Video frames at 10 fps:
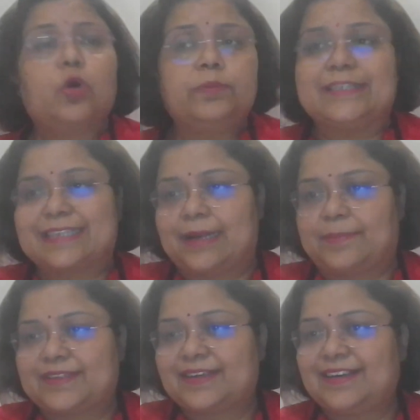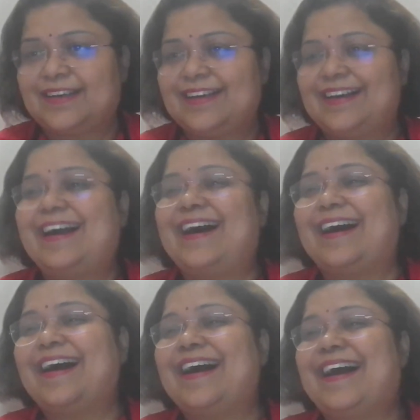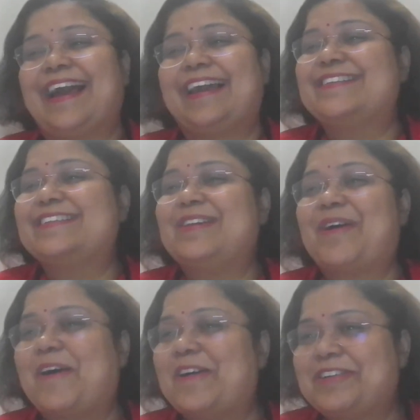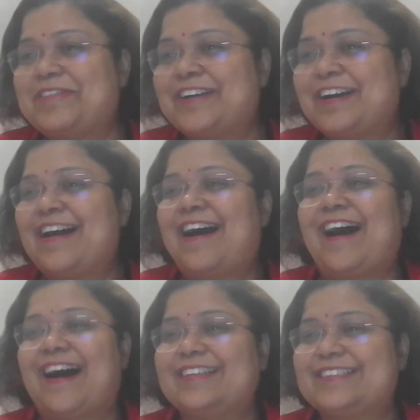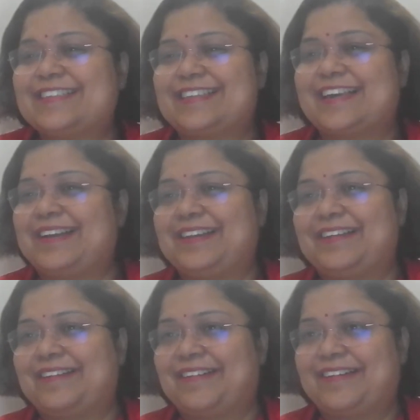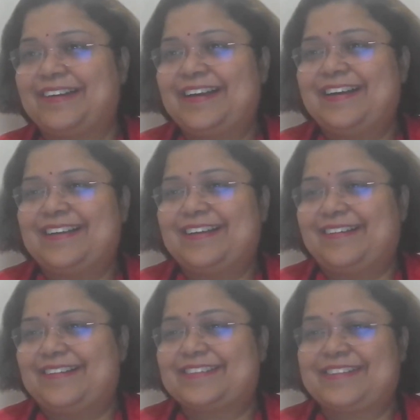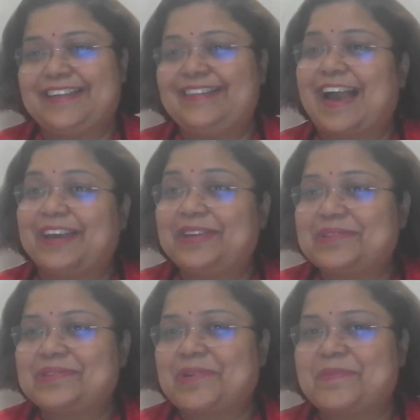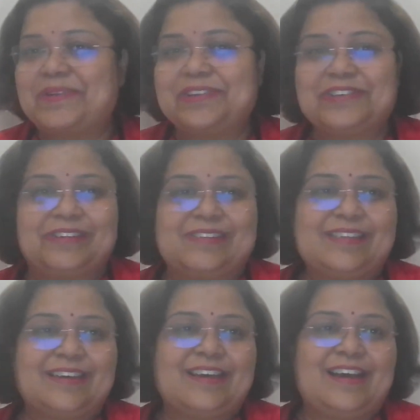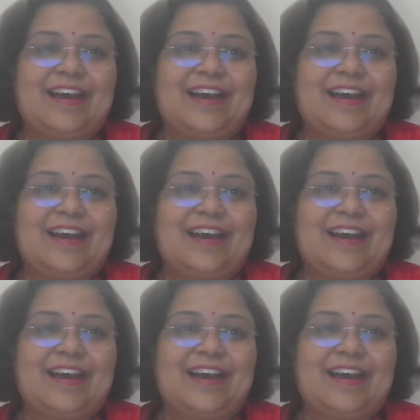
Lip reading: Hope this helps. I can see a lot of hearts in the screen. Thank you so much, girls.